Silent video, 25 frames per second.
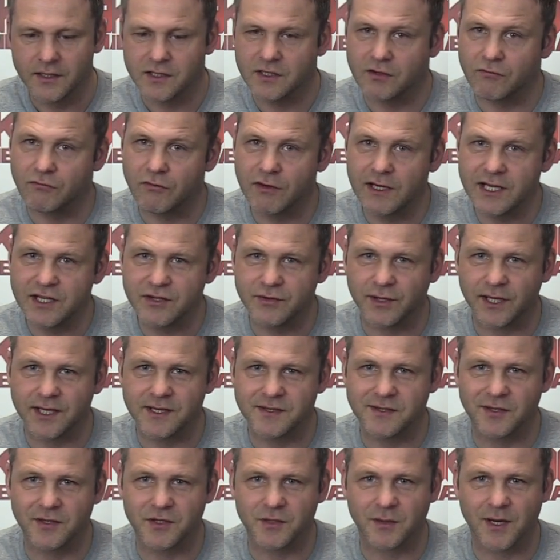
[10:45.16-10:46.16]
A really tricky
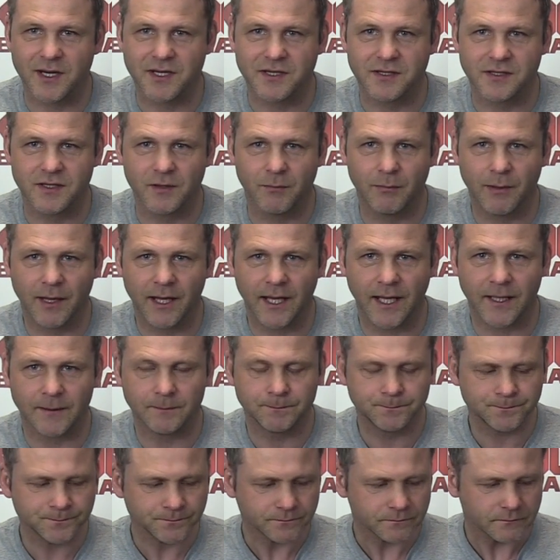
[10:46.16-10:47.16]
situation to be
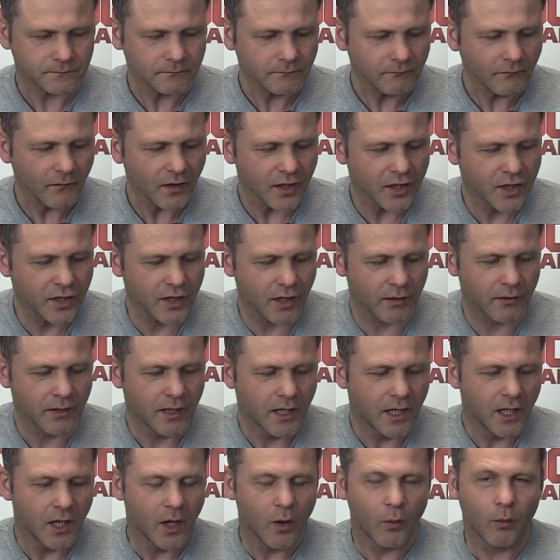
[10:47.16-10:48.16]
in. You know,
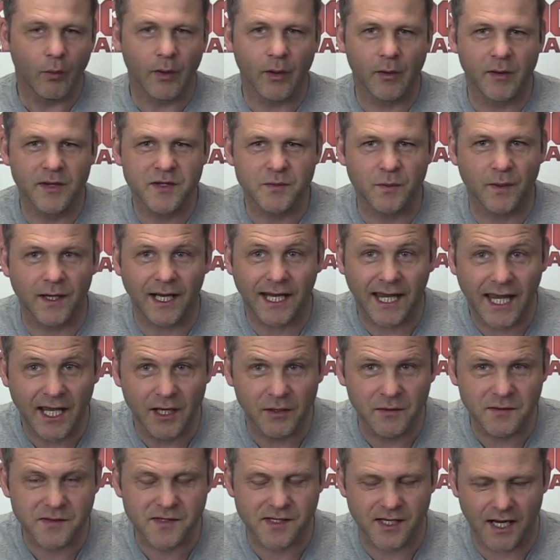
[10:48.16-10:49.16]
we always want to
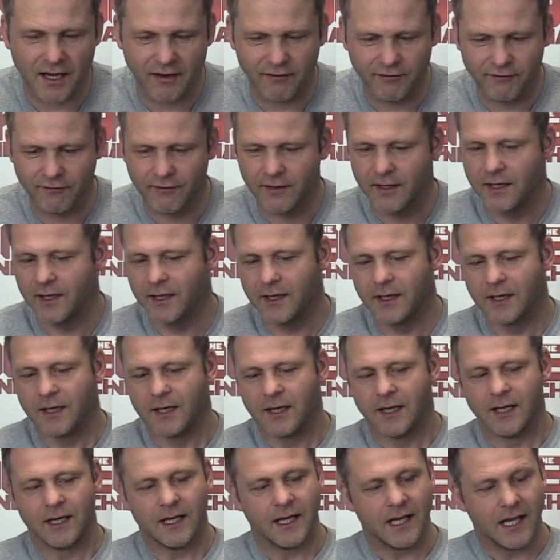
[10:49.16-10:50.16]
kill stuff,
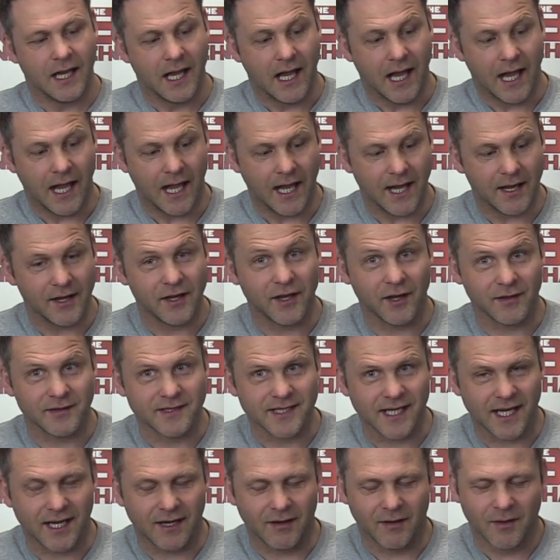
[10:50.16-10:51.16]
no
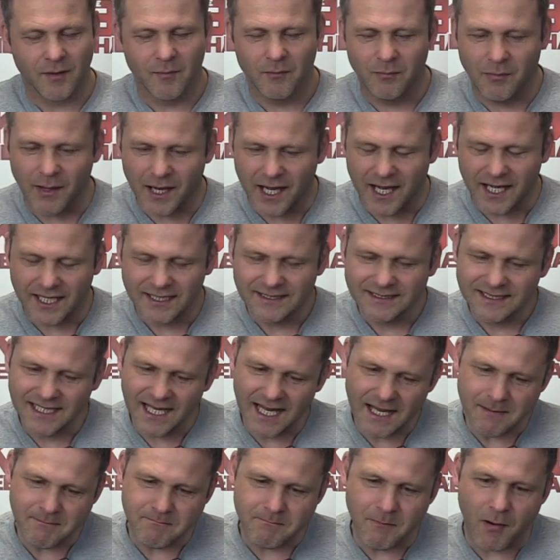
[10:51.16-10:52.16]
doubt, but
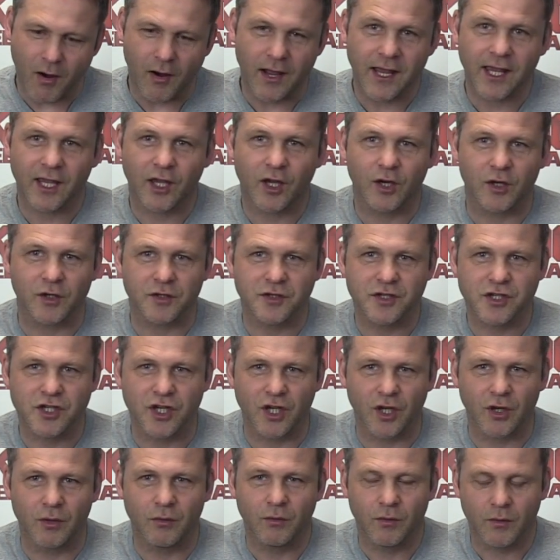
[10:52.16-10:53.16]
it might cost
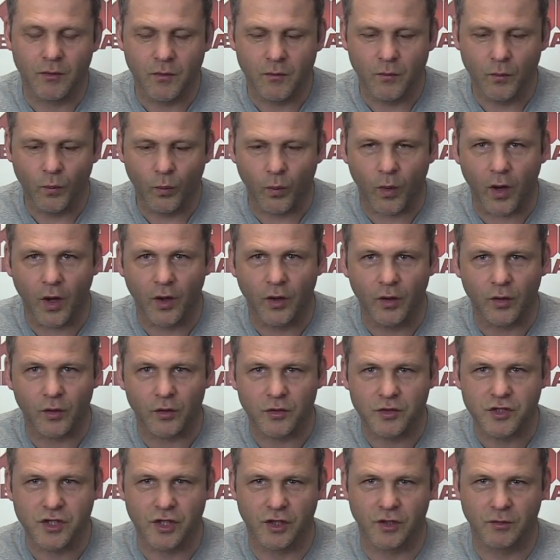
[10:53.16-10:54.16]
you 1
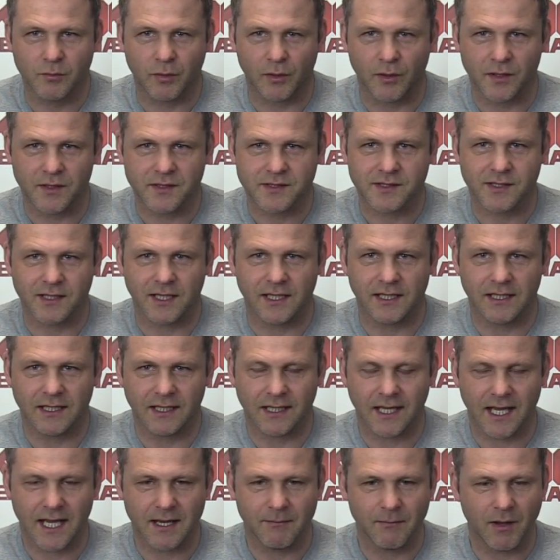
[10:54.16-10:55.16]
or 2 points at the end of the
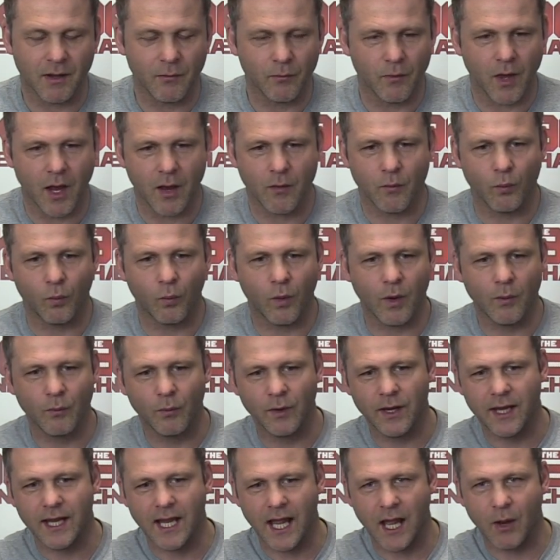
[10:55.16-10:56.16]
game. And
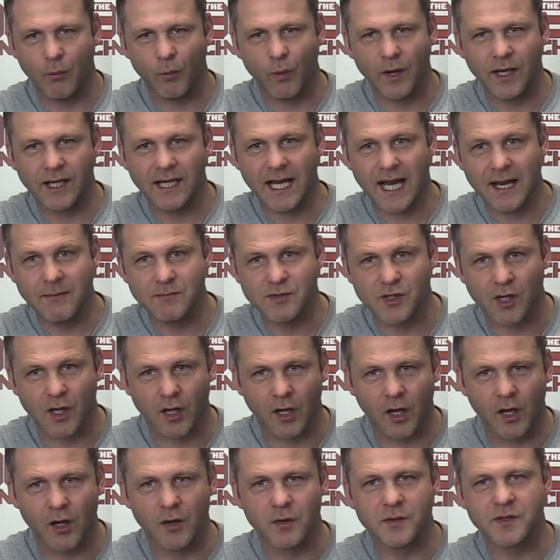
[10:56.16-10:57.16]
when games are
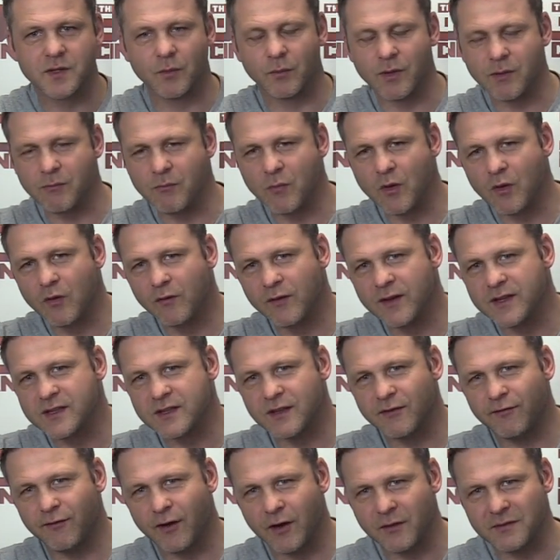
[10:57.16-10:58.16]
close and we move into
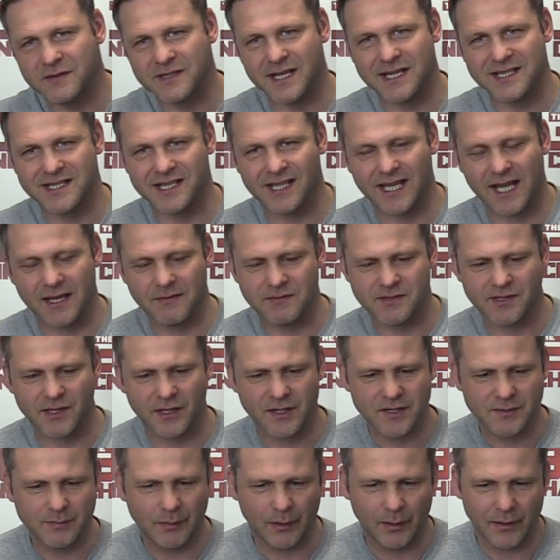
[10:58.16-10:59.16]
the final stages of games,
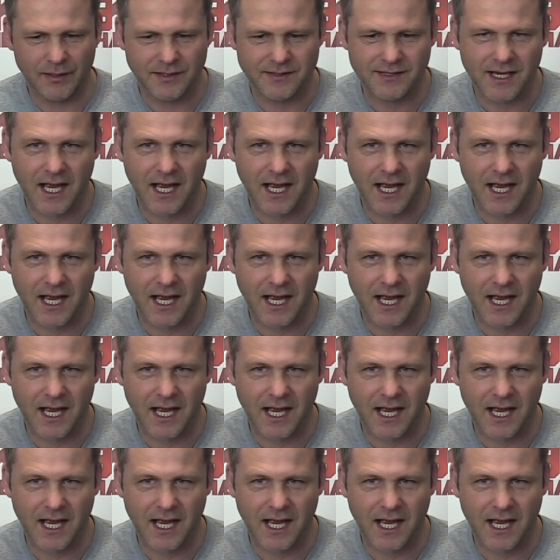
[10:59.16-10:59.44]
those points